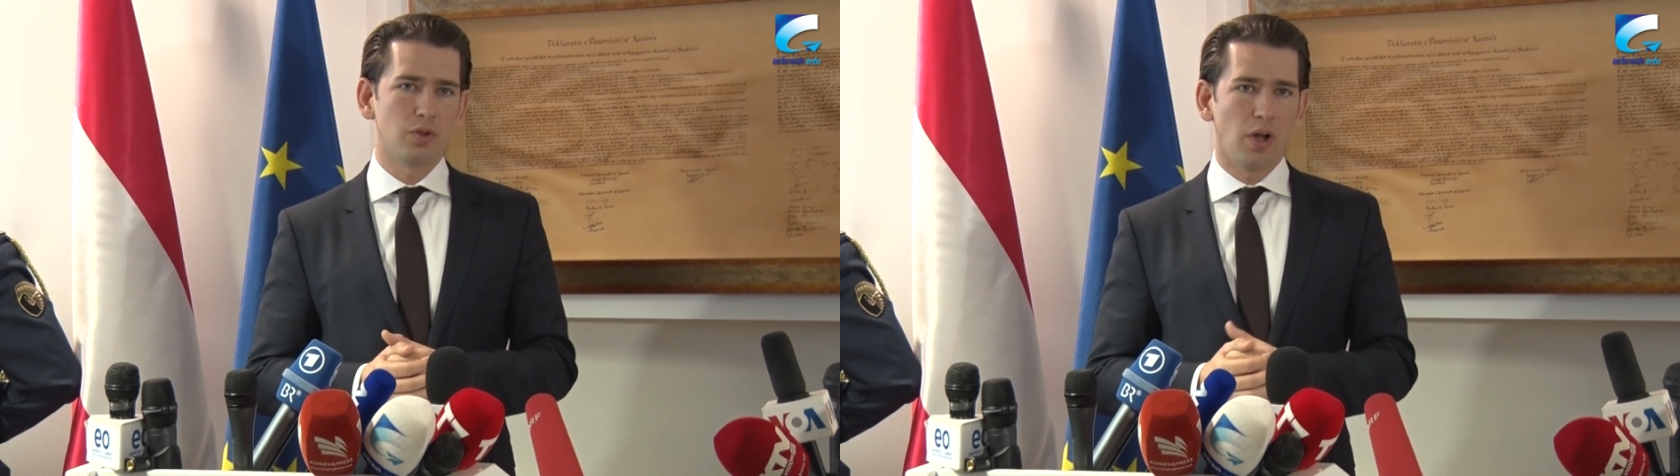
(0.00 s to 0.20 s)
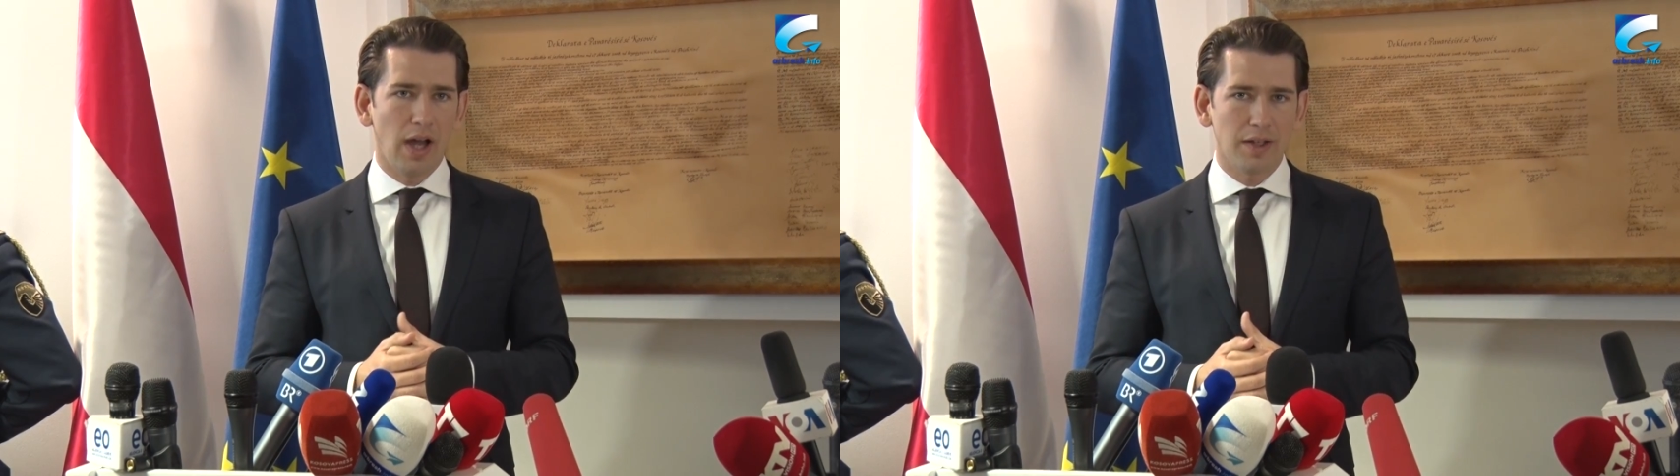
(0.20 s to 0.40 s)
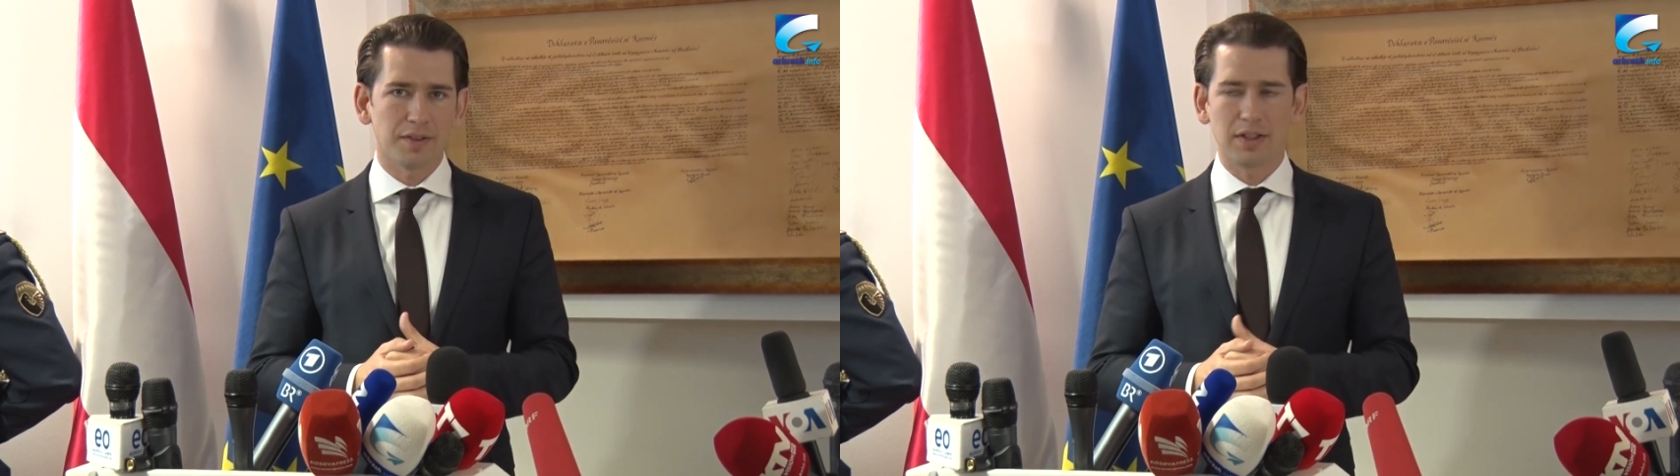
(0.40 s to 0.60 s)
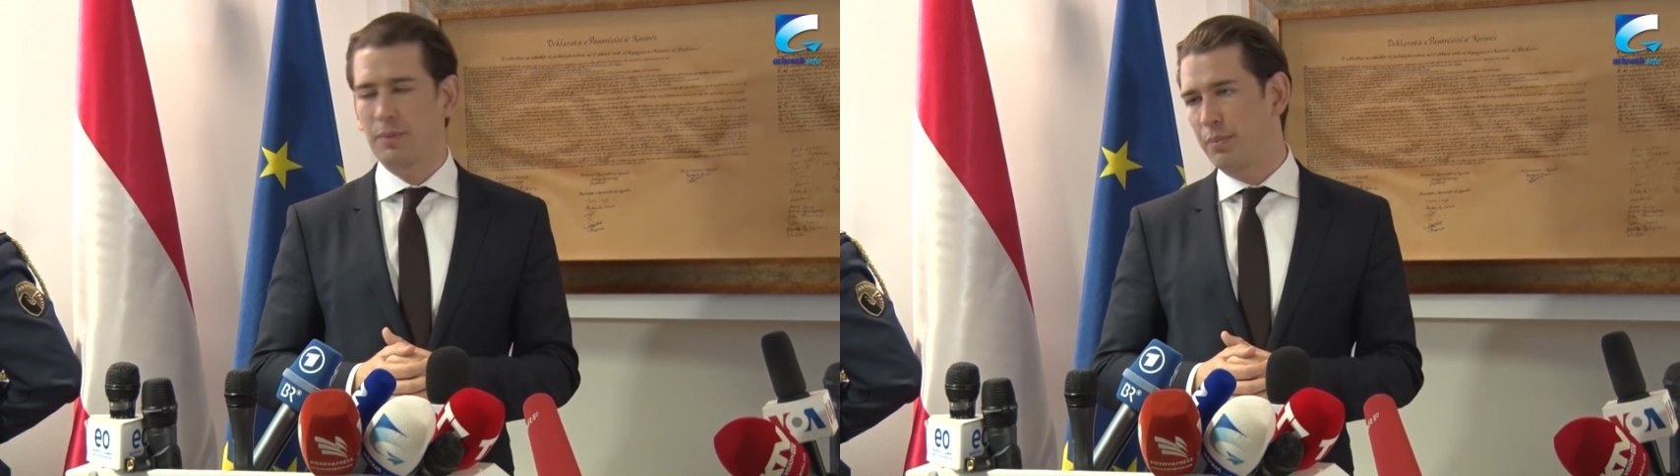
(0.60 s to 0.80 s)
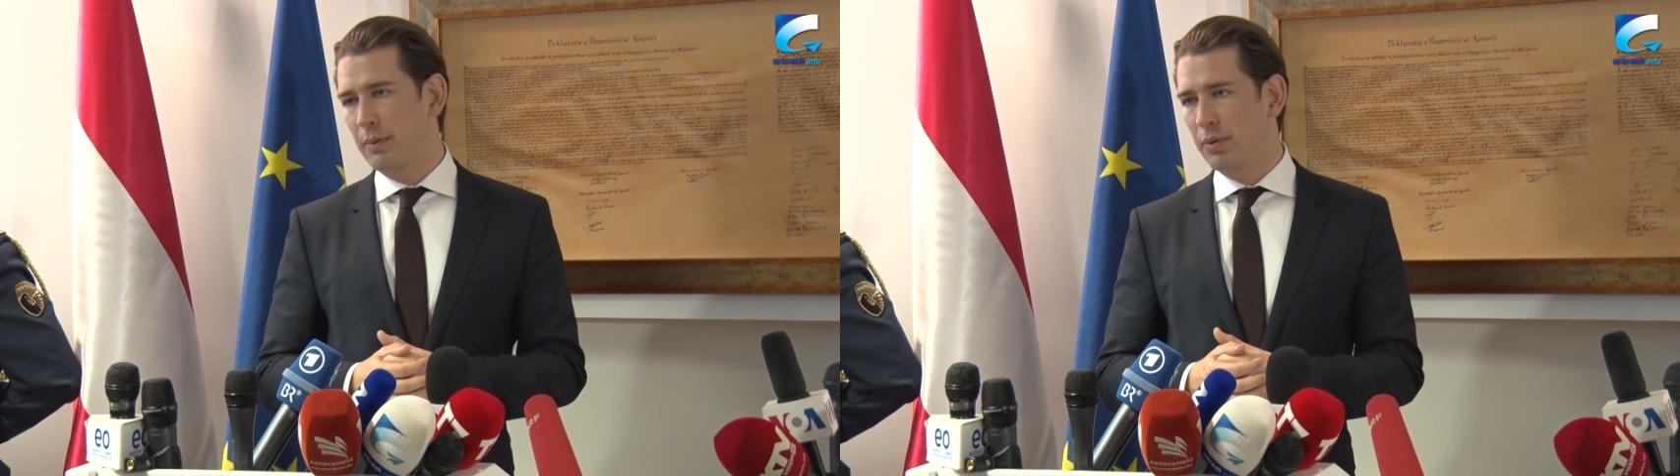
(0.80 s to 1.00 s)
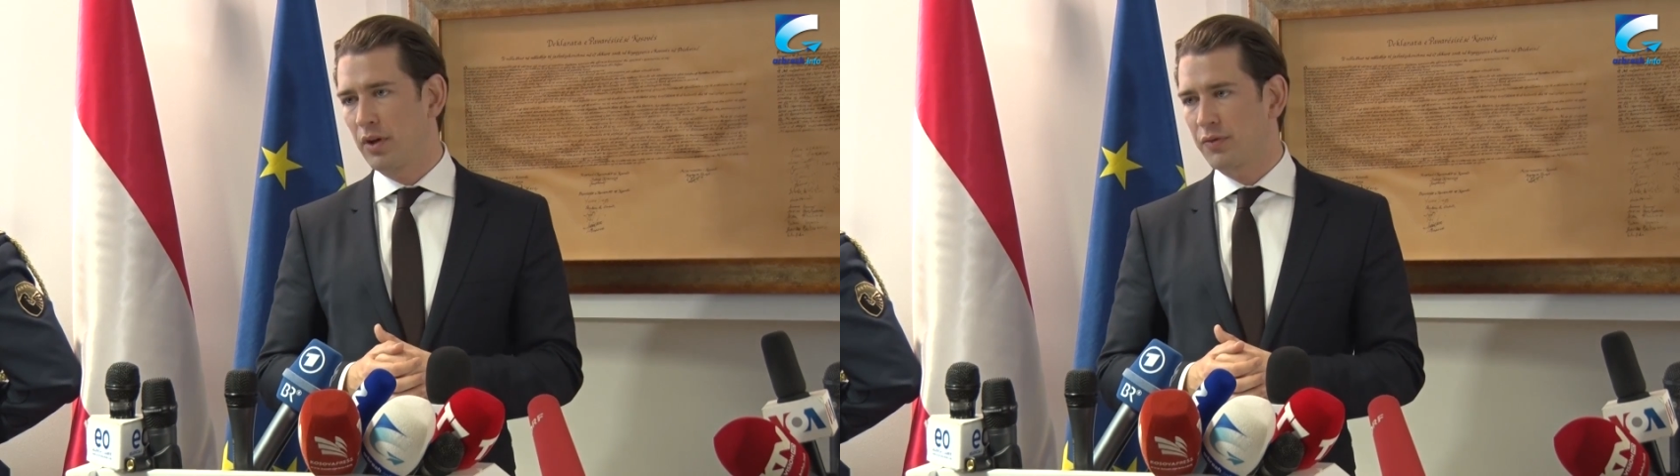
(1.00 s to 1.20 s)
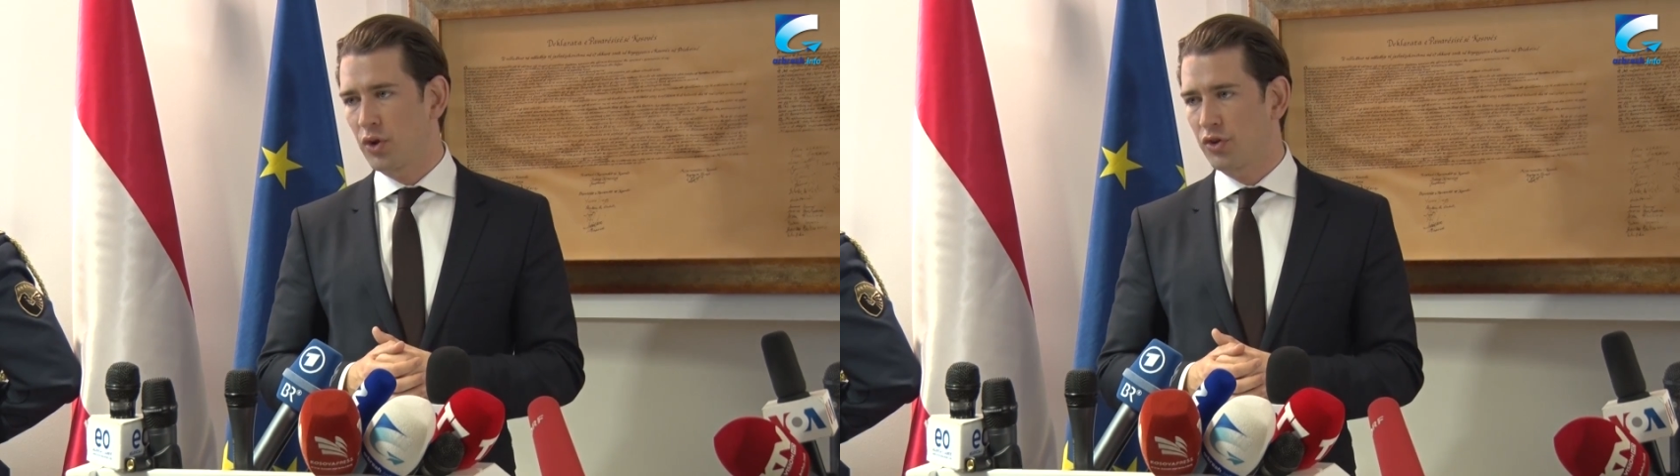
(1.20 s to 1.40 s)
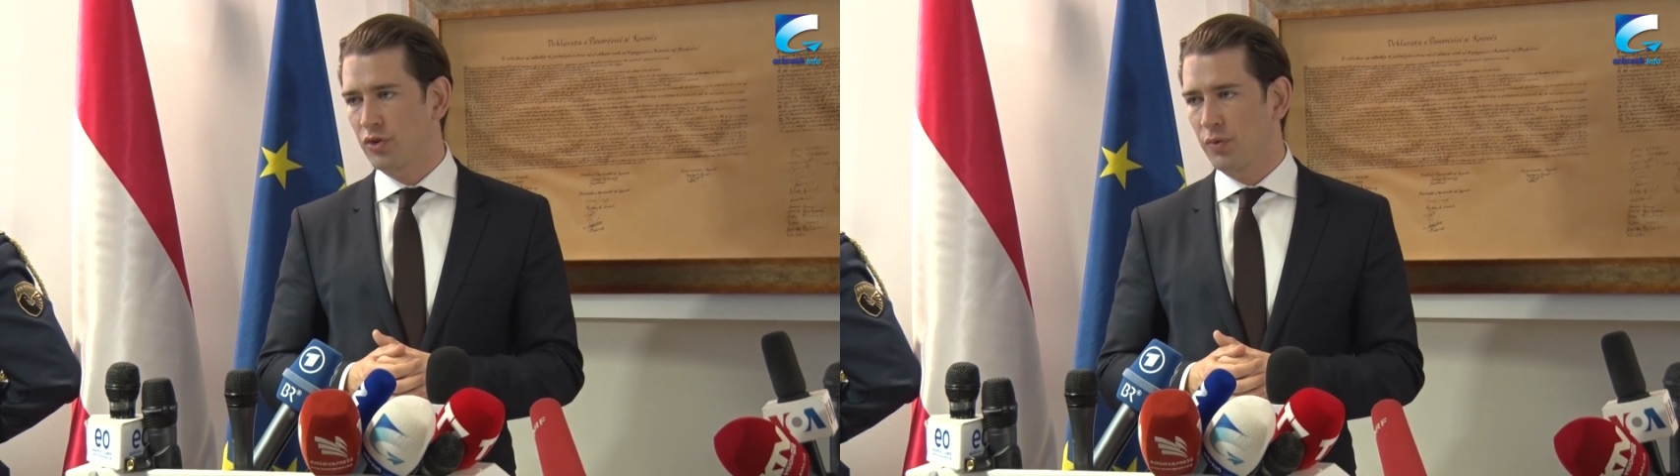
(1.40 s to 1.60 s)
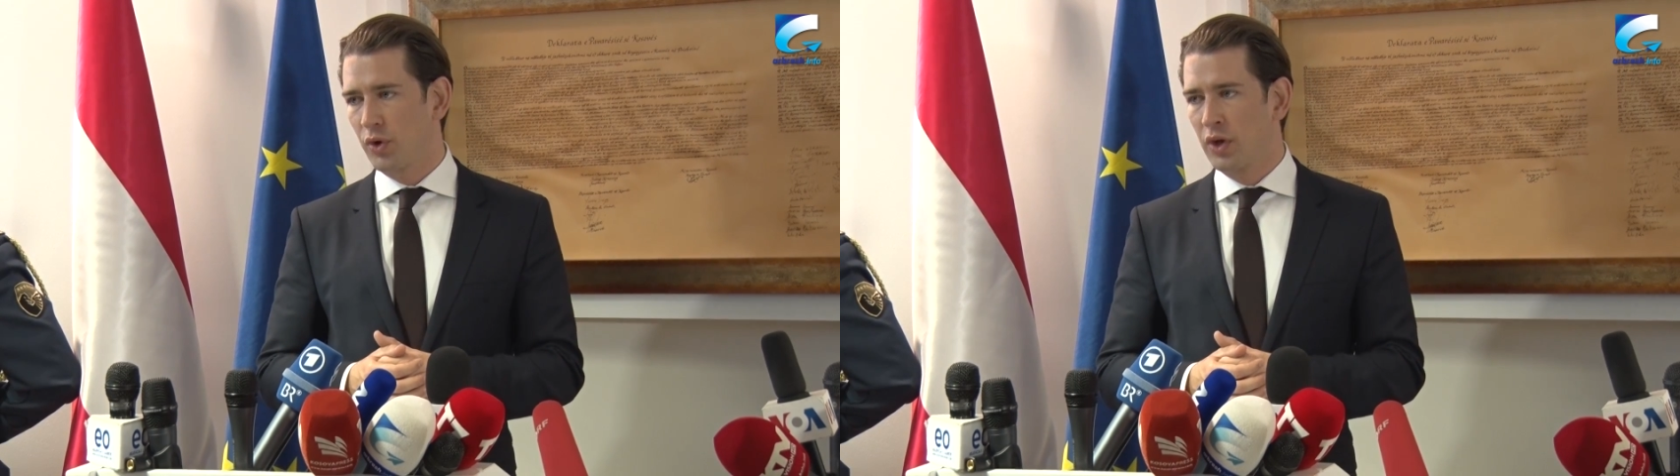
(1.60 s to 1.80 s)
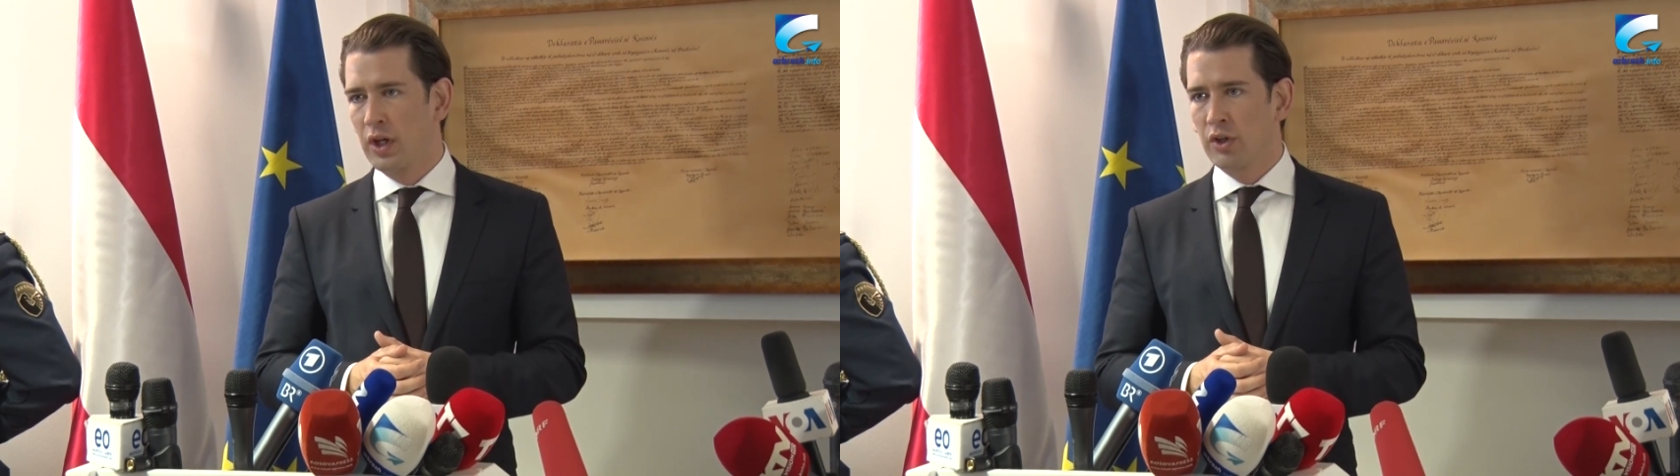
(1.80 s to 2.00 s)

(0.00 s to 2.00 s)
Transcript: to ask the people of Kosovo